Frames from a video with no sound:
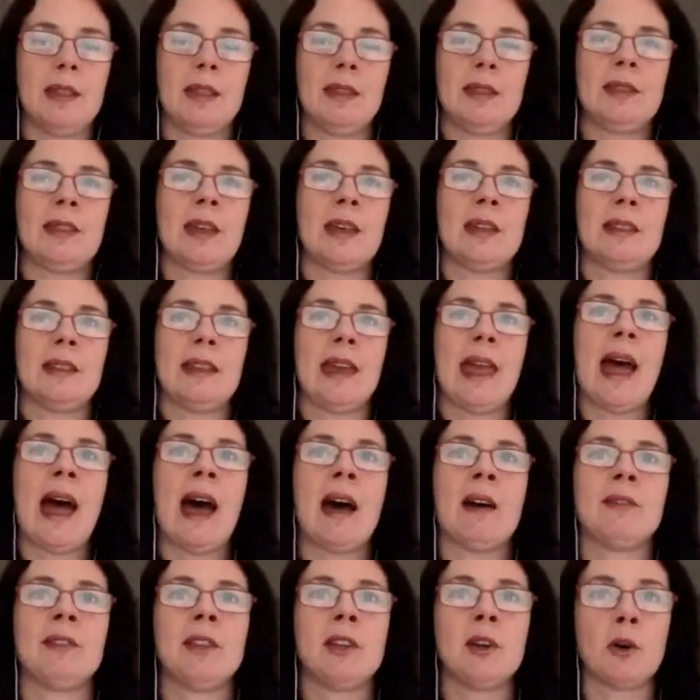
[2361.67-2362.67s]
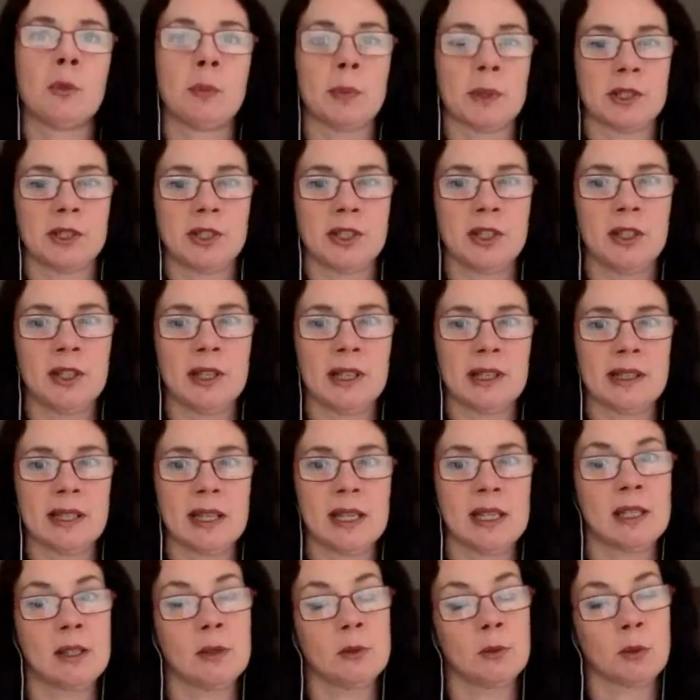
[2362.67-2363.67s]
that they have the opportunity
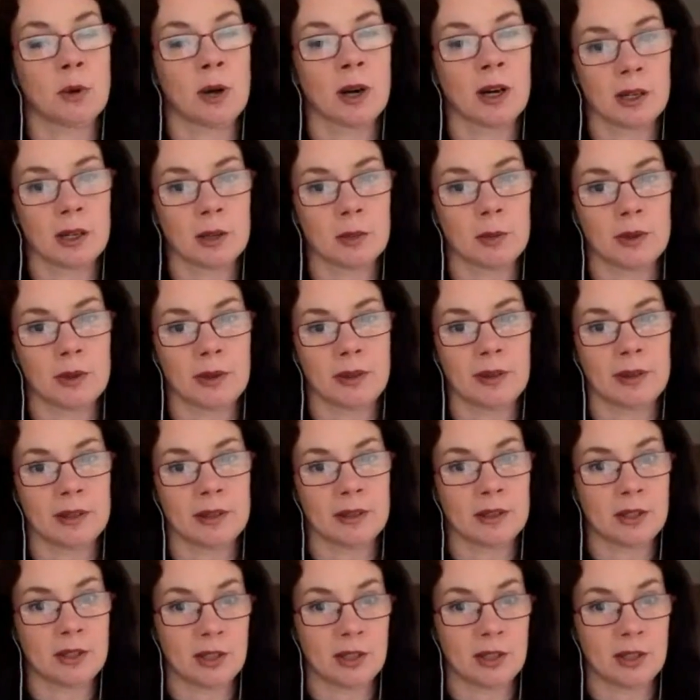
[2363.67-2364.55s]
to work with and to